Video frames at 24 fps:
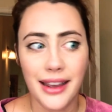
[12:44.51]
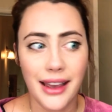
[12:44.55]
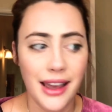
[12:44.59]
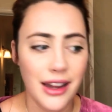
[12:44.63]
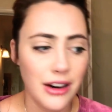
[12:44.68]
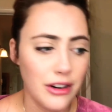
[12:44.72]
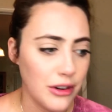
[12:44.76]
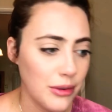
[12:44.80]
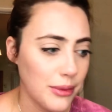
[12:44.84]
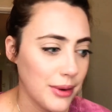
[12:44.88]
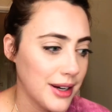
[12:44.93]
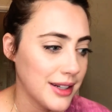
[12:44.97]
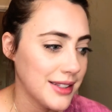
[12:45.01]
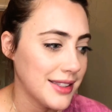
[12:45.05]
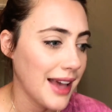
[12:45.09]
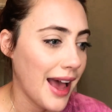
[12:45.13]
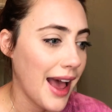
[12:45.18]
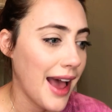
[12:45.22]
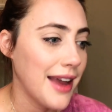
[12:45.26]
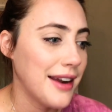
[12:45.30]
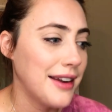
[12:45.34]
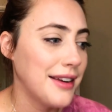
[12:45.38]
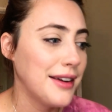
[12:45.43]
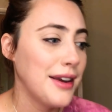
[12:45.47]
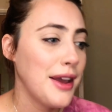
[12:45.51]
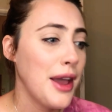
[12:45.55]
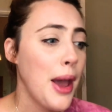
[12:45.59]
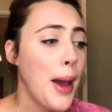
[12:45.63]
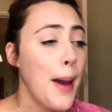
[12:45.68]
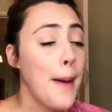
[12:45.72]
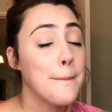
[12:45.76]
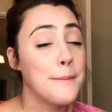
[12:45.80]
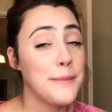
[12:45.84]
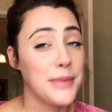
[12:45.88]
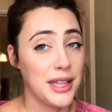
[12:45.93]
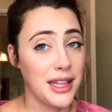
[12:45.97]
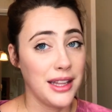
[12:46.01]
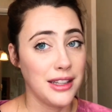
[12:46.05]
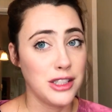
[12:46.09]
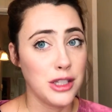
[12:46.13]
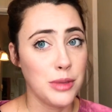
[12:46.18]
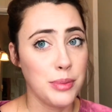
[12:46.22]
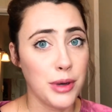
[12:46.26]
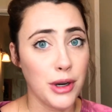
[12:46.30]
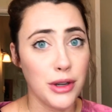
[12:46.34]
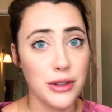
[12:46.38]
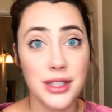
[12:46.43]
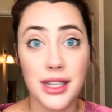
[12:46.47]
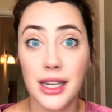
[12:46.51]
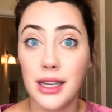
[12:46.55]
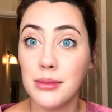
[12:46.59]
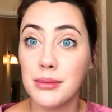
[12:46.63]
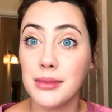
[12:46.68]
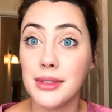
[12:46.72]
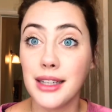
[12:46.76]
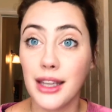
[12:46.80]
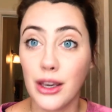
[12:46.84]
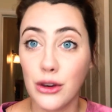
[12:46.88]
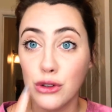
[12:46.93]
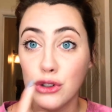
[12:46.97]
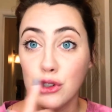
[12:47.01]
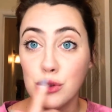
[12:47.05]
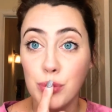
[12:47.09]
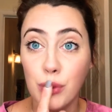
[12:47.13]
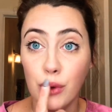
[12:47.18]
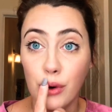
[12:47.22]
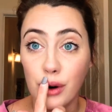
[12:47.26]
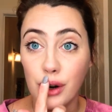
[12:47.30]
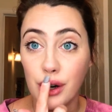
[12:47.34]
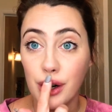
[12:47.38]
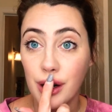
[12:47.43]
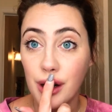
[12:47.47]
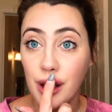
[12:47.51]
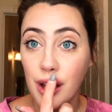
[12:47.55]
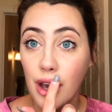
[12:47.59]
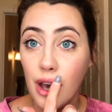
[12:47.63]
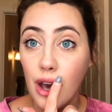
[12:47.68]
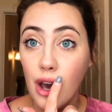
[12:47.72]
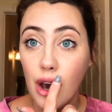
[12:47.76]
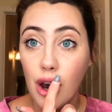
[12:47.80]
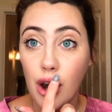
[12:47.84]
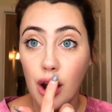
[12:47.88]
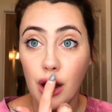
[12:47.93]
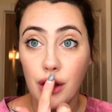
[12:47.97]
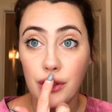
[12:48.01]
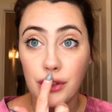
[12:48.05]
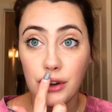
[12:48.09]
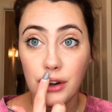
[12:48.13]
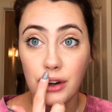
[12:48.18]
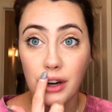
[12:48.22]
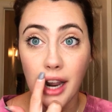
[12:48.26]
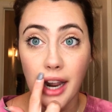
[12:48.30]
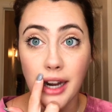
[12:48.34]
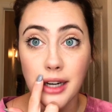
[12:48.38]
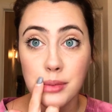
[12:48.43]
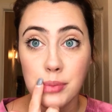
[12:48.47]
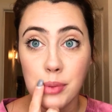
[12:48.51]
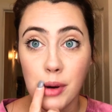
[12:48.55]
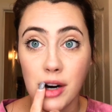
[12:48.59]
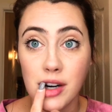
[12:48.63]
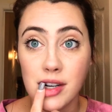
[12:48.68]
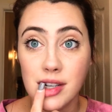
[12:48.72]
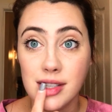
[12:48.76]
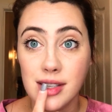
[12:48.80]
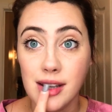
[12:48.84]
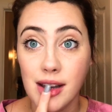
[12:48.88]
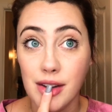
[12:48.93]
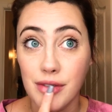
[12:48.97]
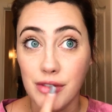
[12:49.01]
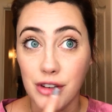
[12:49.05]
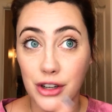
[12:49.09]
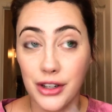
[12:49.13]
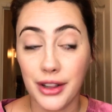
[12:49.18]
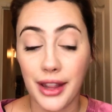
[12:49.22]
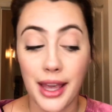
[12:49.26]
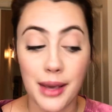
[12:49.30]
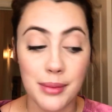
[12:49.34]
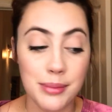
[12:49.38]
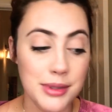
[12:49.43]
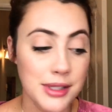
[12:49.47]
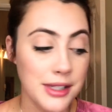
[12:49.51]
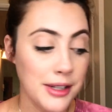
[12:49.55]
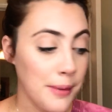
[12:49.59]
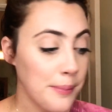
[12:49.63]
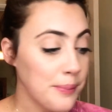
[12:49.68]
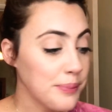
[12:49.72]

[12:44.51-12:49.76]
I don't know where it's at, but that's a pro tip, Neosporin on the cracked parts of your lips.